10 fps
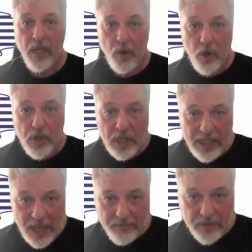the
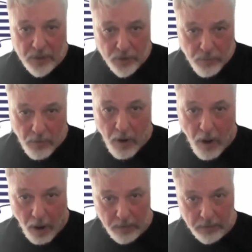left is
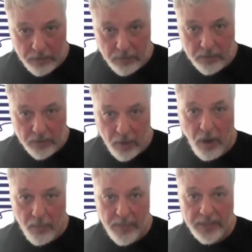wrong to
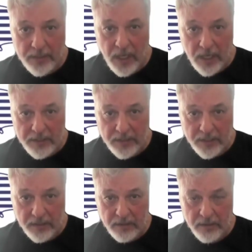call men toxic.
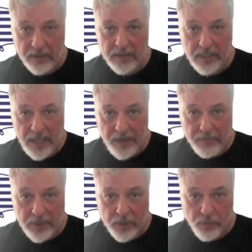The
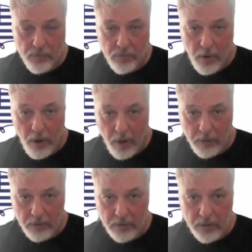left is
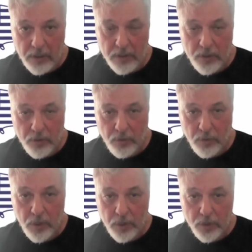wrong to
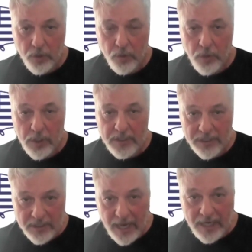
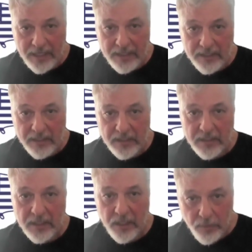silence
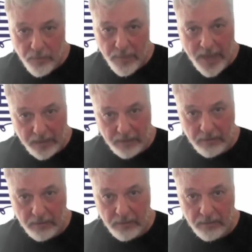men
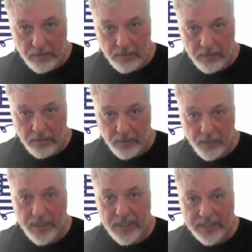
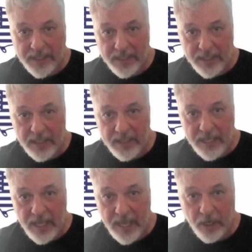because they think
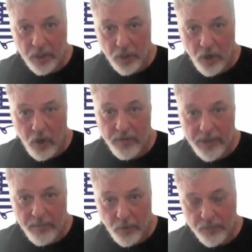that, and to call
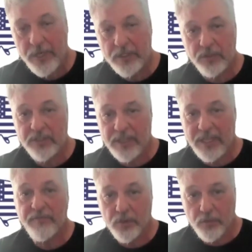them oppressors. The
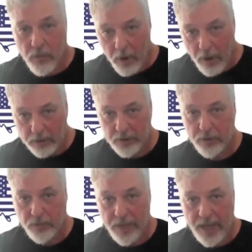left is wrong to
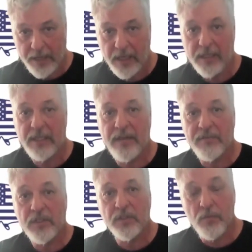do that. The left
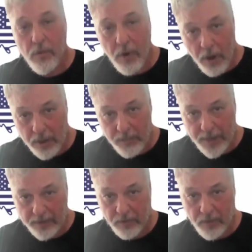is wrong
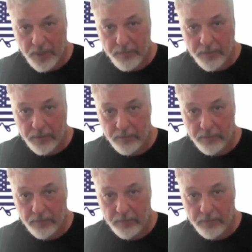about the red pill.